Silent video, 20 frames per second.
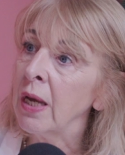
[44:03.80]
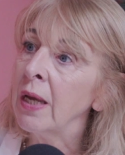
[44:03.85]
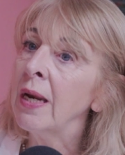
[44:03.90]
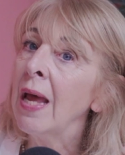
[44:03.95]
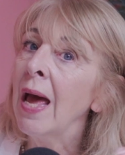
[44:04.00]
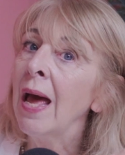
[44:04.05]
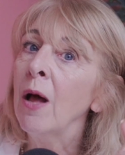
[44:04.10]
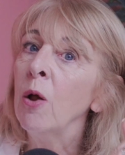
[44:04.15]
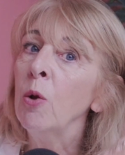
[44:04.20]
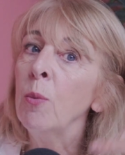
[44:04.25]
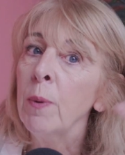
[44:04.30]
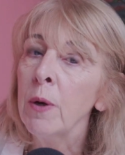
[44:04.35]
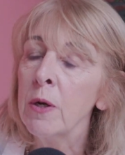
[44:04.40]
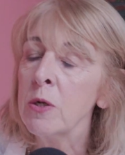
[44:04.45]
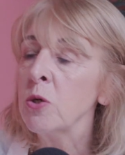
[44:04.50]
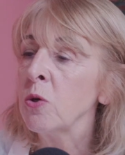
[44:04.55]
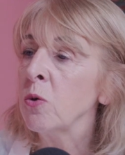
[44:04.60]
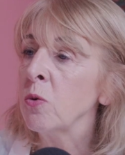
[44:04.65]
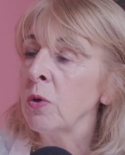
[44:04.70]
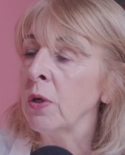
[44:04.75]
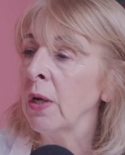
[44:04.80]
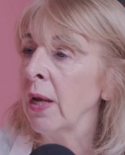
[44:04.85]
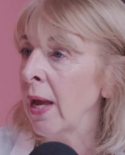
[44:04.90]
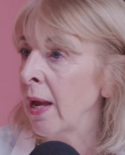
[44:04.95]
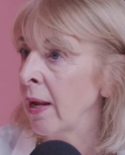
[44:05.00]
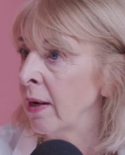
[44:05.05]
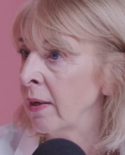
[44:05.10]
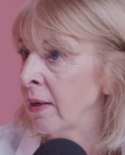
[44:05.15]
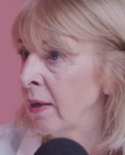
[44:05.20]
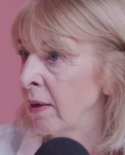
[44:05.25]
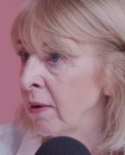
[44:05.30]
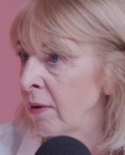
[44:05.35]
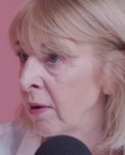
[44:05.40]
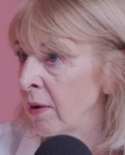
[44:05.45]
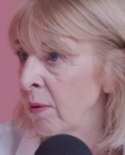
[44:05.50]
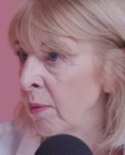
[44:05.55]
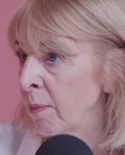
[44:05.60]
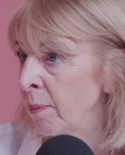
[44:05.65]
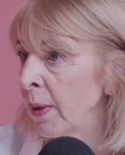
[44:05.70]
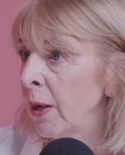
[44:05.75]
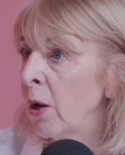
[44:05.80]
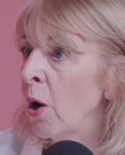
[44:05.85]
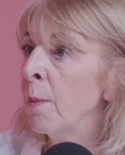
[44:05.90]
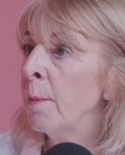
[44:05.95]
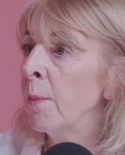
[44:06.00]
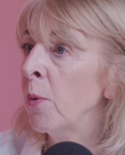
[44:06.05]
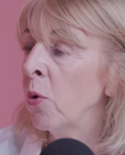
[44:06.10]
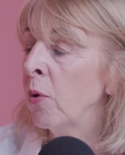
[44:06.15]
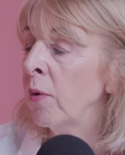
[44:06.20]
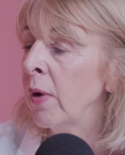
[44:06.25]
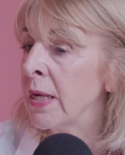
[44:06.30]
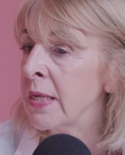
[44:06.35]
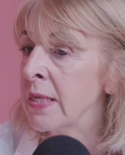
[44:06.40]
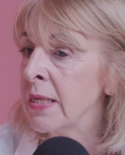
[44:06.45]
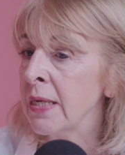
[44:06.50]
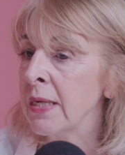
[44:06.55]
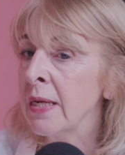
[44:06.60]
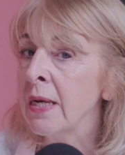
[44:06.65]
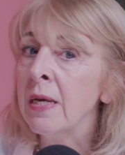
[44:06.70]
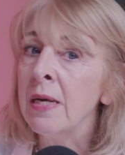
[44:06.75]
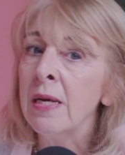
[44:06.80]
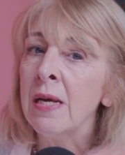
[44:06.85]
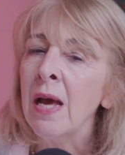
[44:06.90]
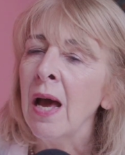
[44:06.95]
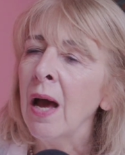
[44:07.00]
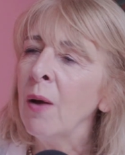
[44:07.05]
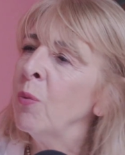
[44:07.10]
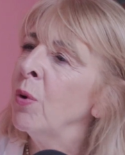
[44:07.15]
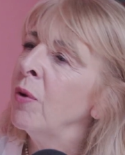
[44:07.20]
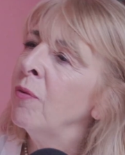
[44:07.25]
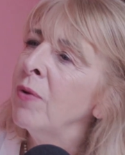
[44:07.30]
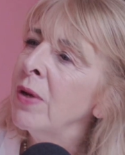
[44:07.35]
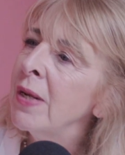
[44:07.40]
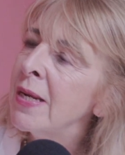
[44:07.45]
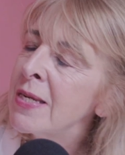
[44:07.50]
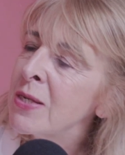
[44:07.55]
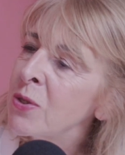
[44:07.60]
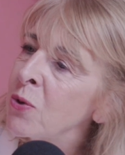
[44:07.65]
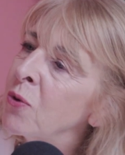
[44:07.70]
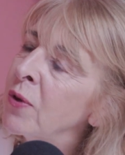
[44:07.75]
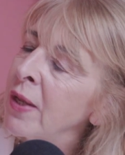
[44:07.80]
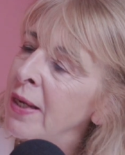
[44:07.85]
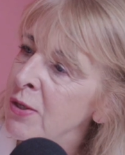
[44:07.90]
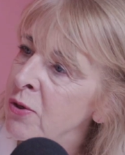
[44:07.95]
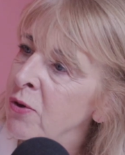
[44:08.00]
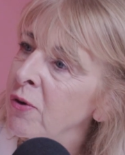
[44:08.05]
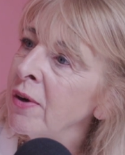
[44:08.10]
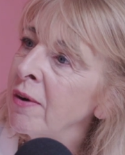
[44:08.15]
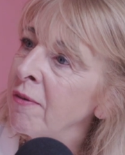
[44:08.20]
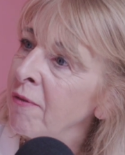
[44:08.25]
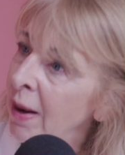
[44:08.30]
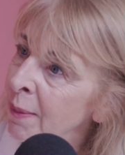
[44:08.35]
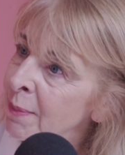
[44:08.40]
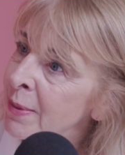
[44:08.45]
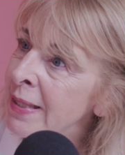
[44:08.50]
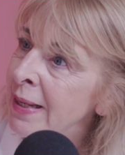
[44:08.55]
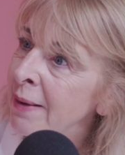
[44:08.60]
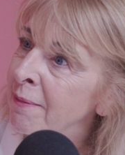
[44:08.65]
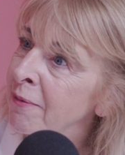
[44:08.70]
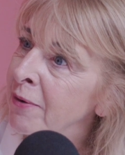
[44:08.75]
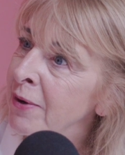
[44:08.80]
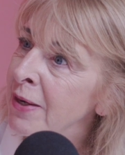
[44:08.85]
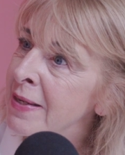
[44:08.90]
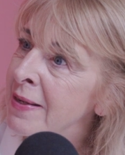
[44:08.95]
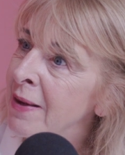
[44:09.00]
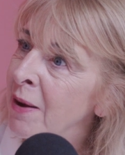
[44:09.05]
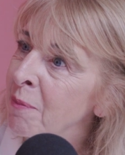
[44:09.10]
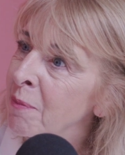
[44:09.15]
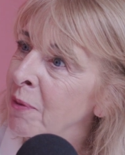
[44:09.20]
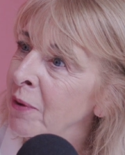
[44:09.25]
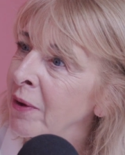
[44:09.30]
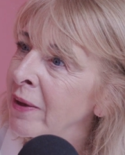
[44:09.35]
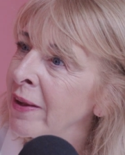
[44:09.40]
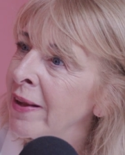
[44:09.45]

and help our children become more rested. And we really saw that during Ramadan, for example.